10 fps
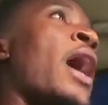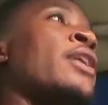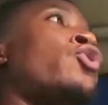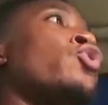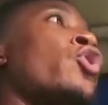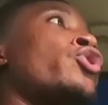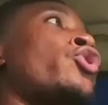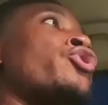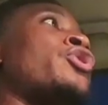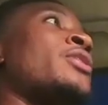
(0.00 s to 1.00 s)
I don't
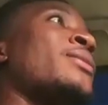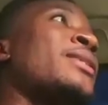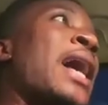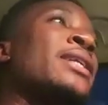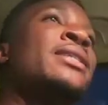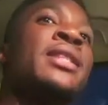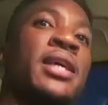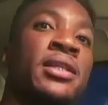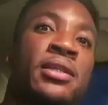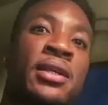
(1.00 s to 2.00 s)
understand
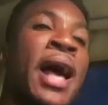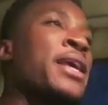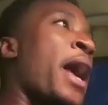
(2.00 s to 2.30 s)
this.